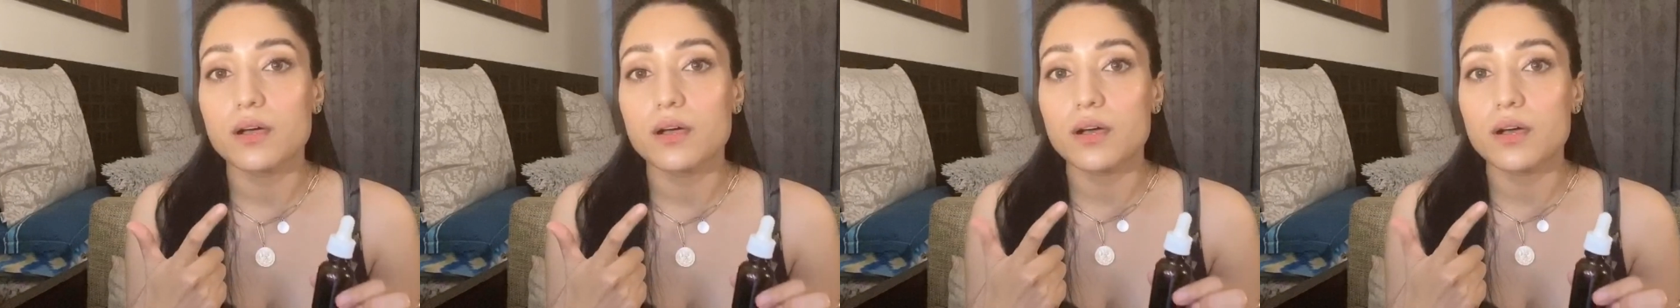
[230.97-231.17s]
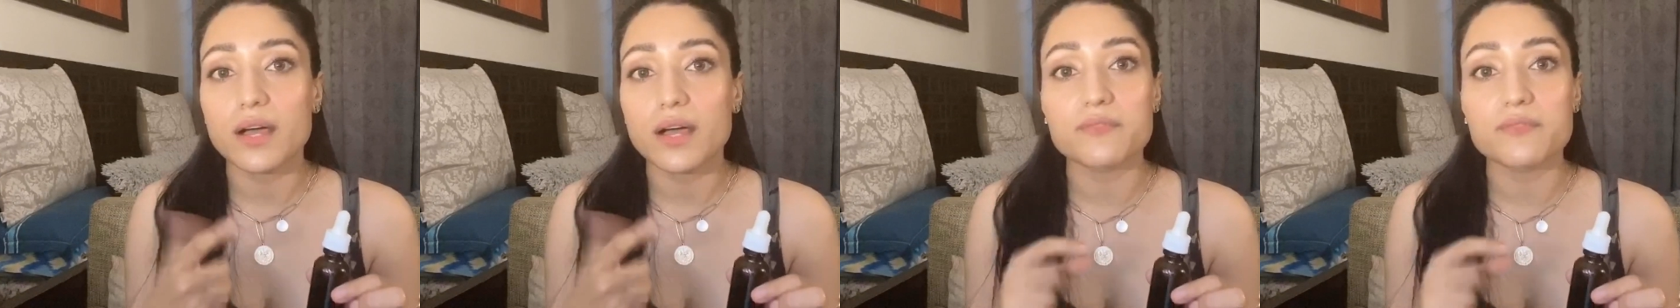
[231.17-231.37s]

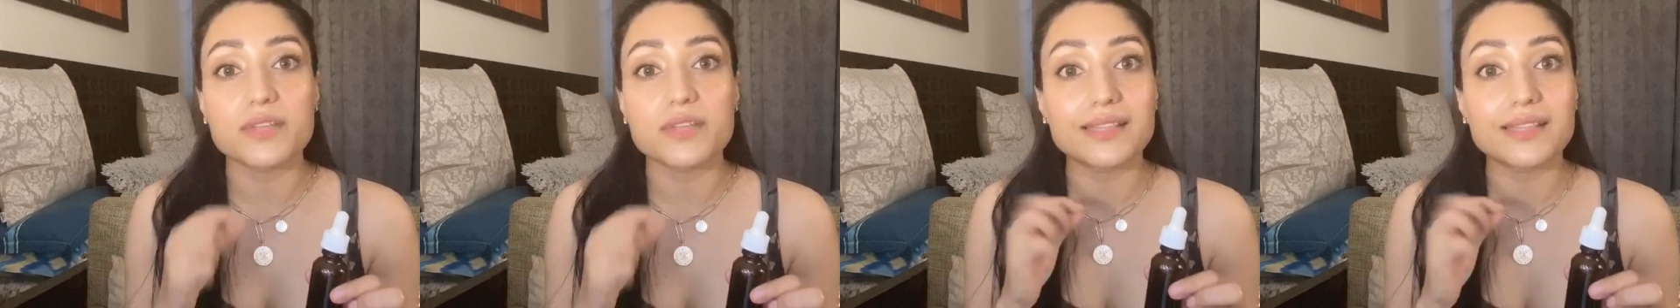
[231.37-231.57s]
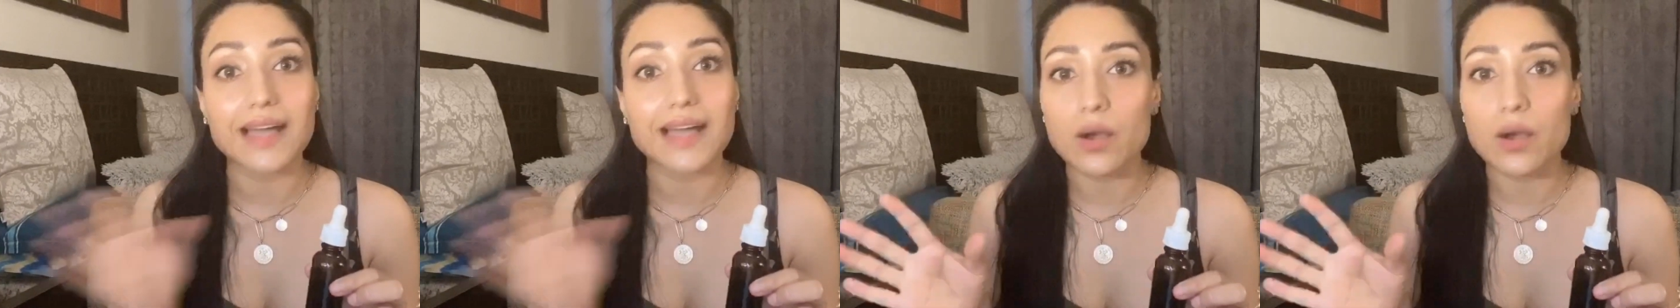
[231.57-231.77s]

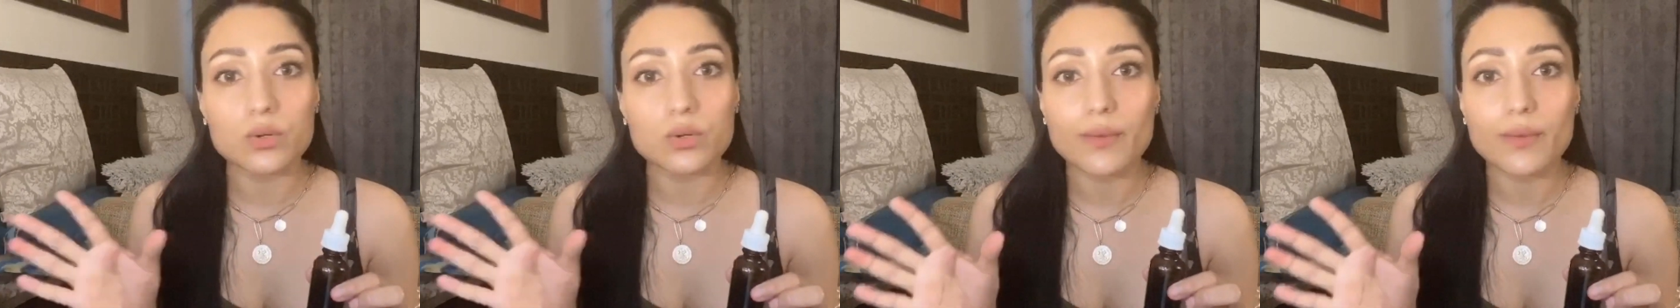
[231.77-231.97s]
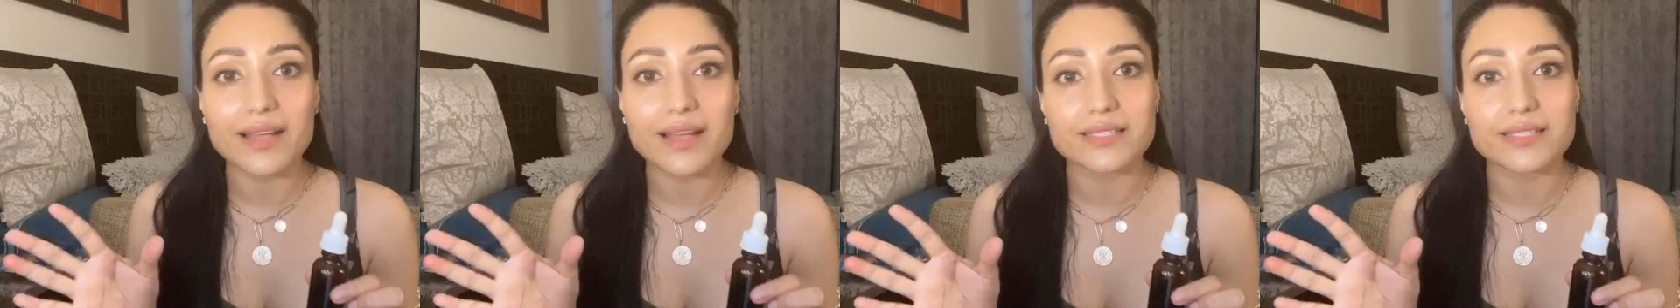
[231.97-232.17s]
without
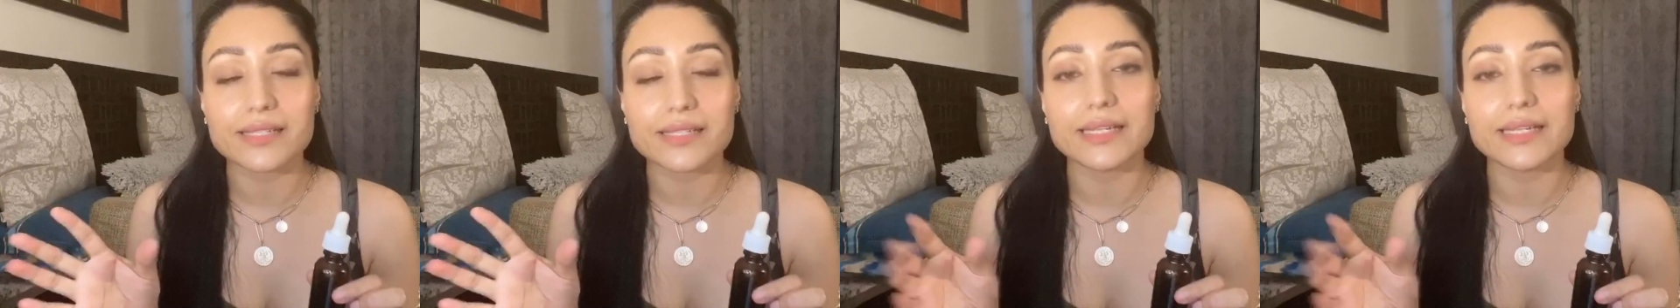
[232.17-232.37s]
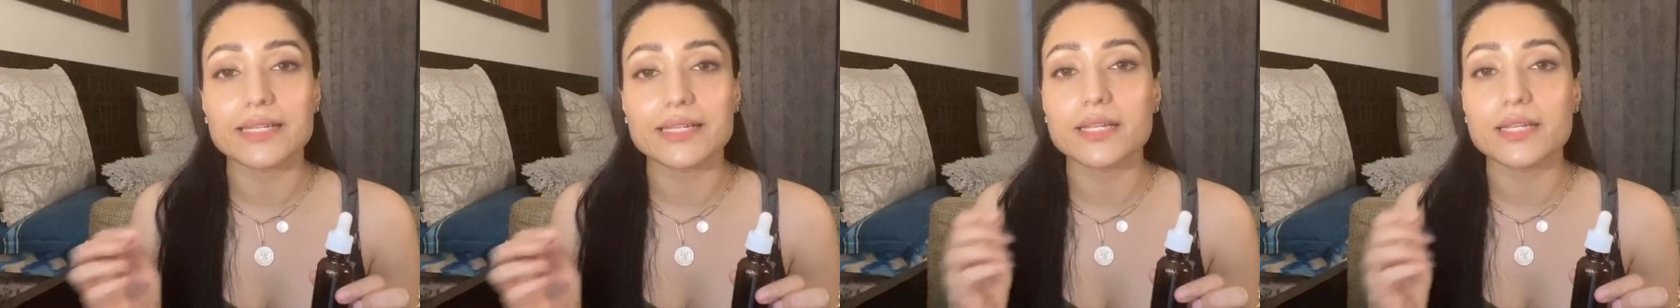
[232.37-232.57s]

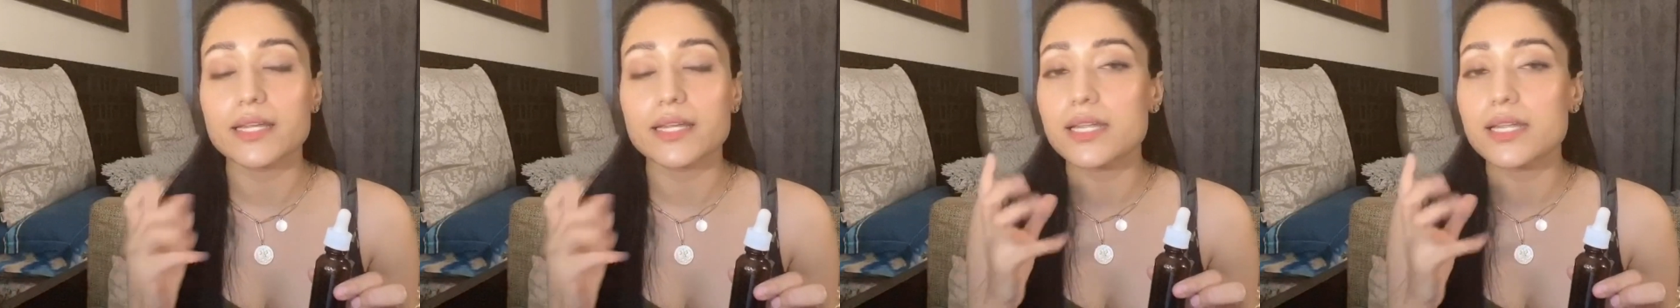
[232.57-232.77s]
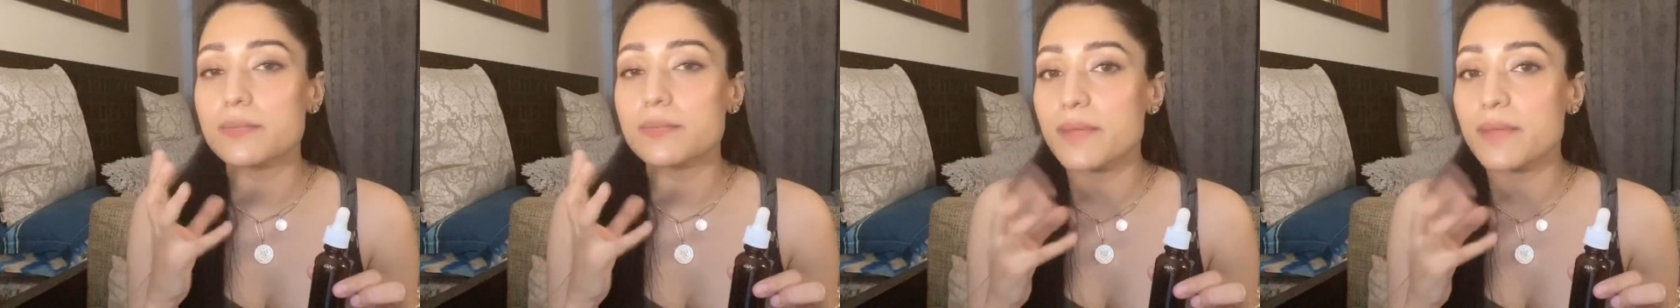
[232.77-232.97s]
Vaseline,
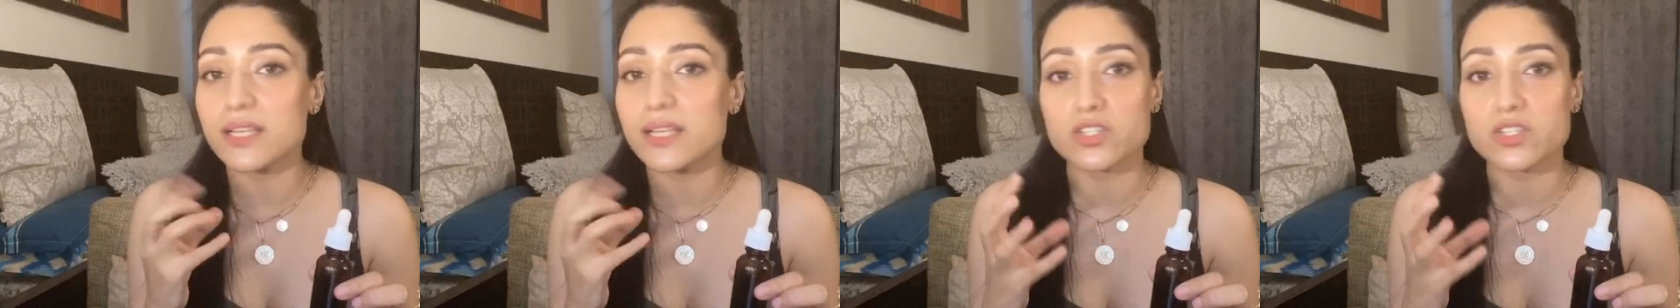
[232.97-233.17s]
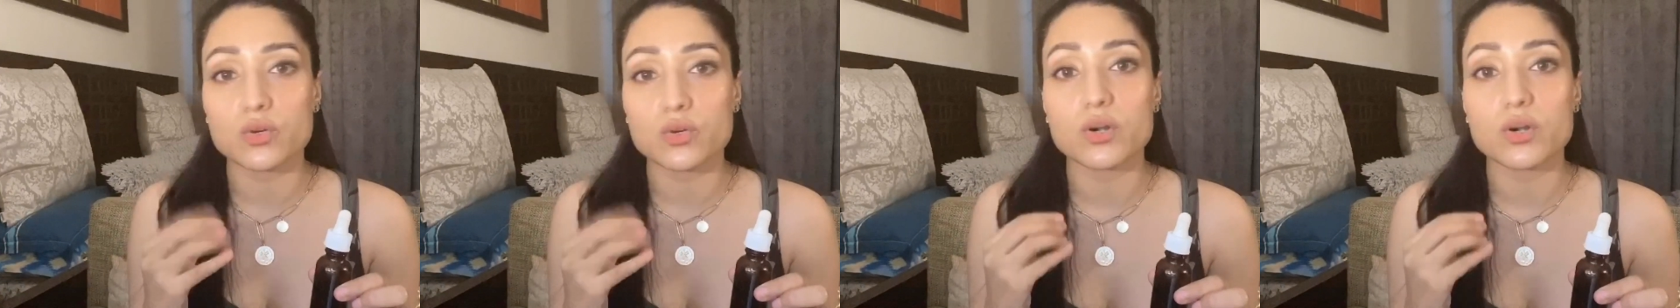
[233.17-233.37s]
it makes
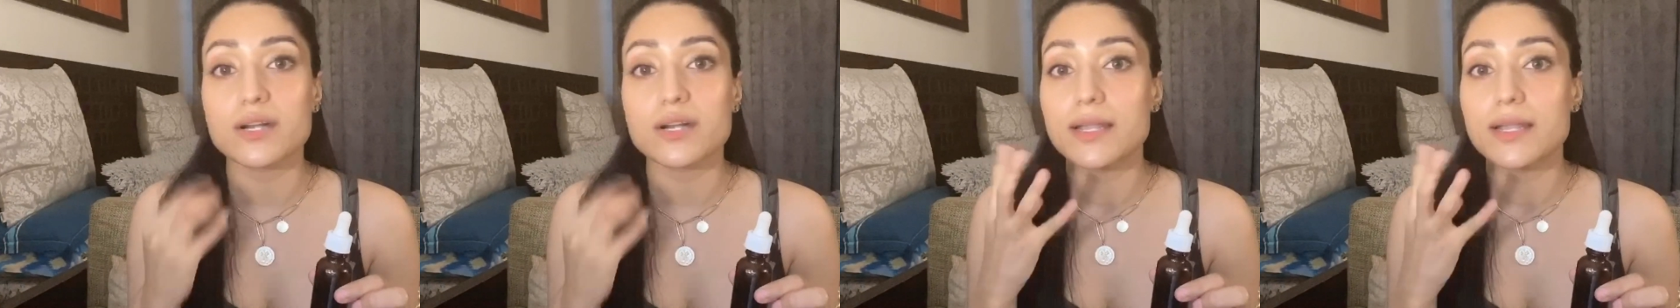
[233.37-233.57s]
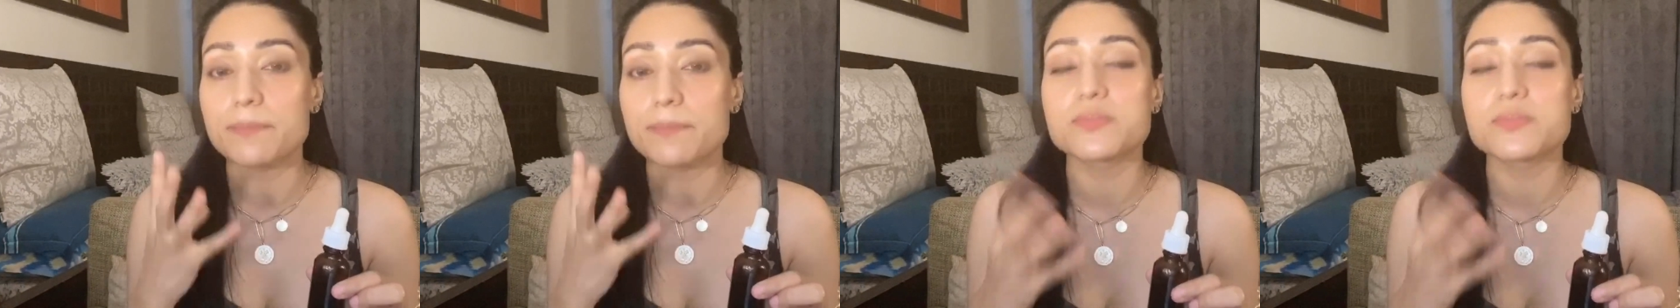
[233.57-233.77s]
your
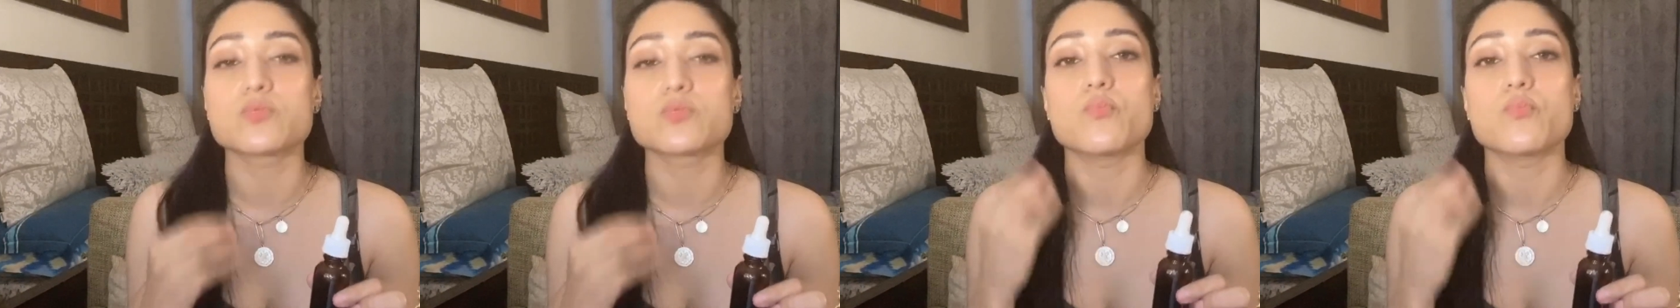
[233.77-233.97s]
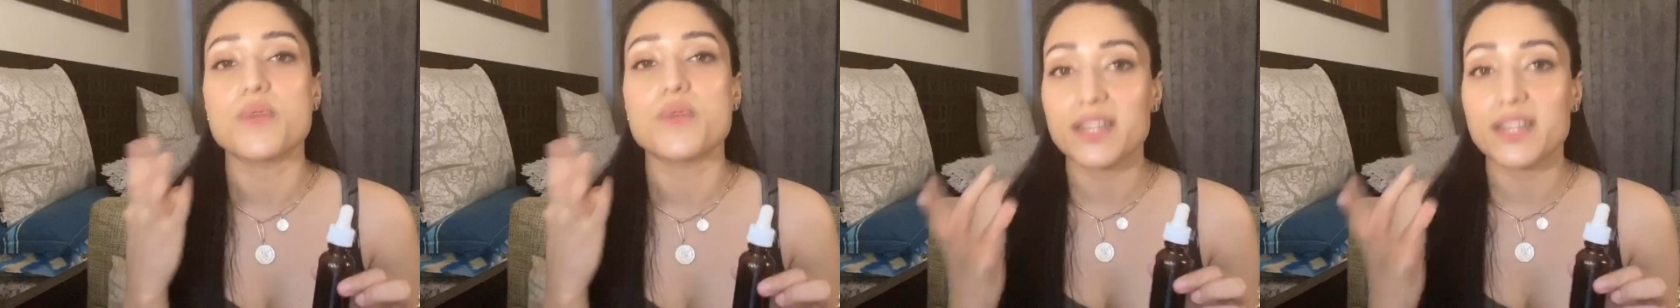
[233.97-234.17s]
lips
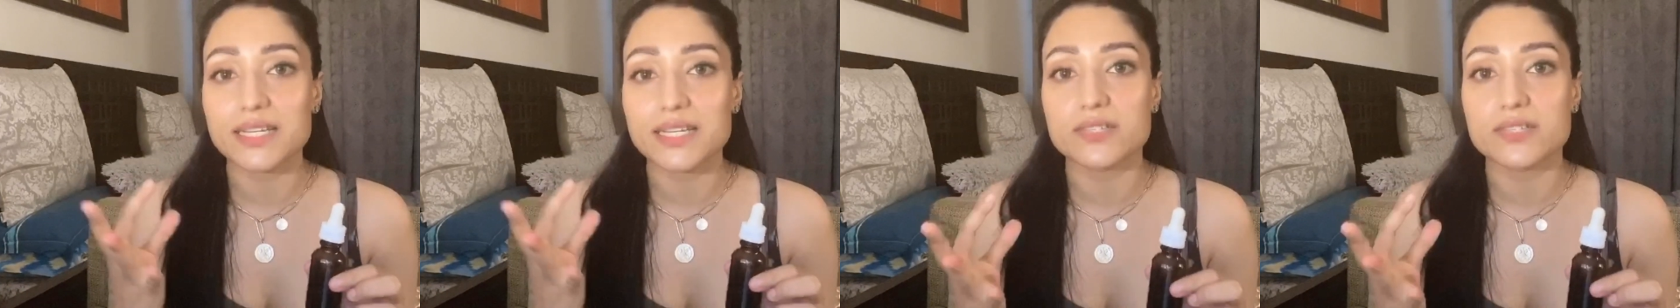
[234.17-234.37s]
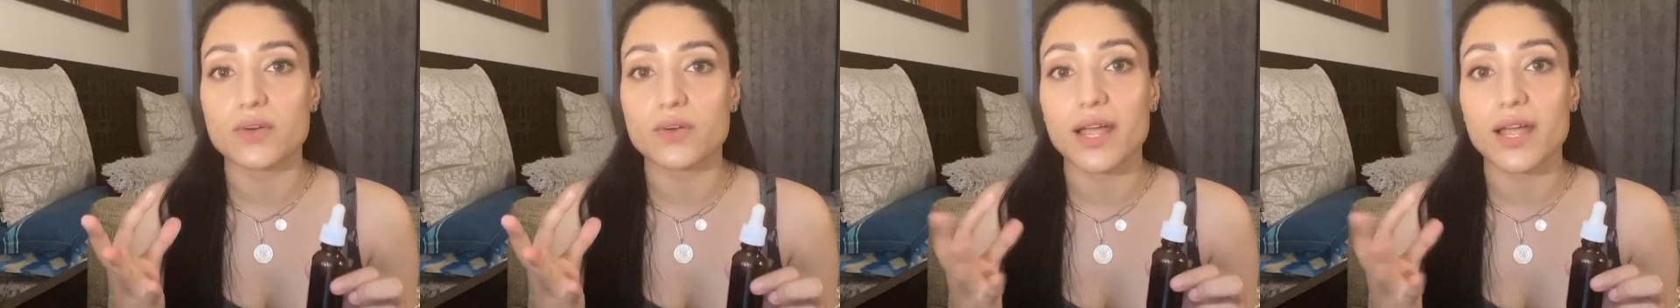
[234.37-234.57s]
very
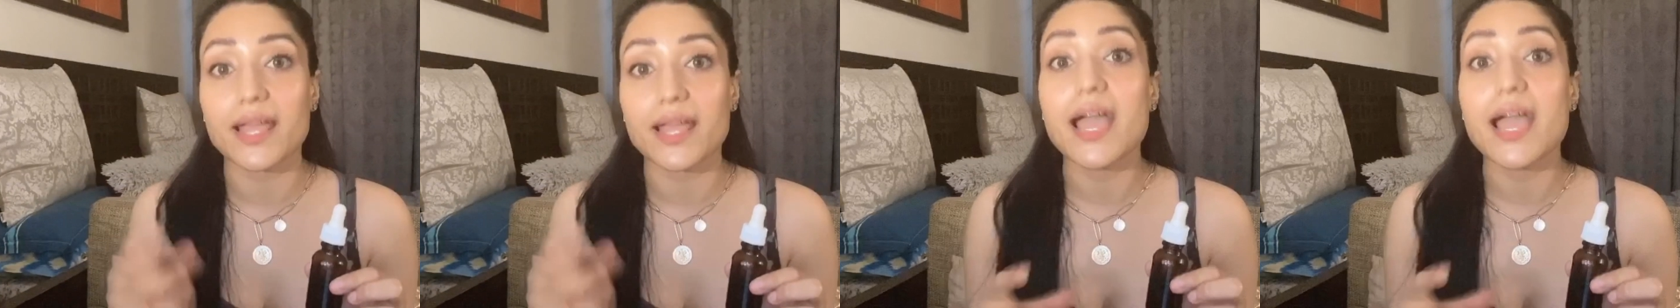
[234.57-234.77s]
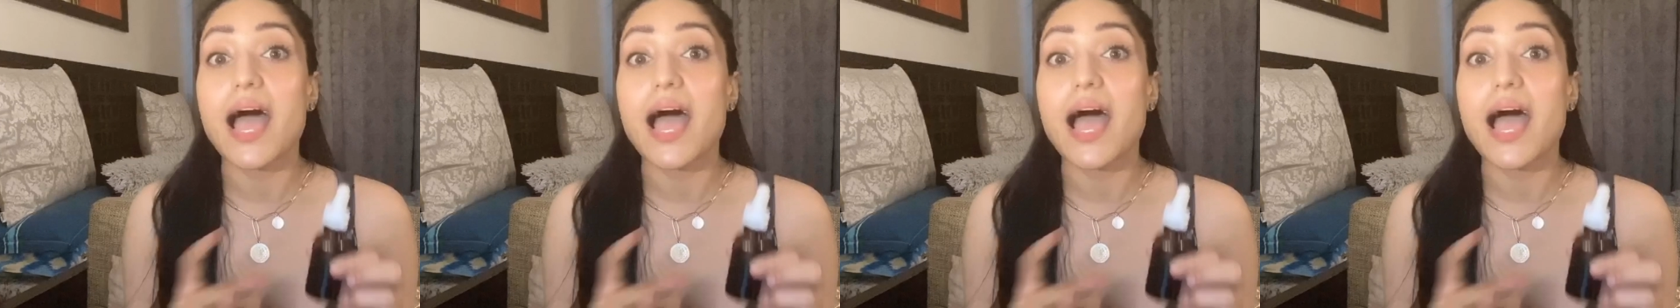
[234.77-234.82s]
dry.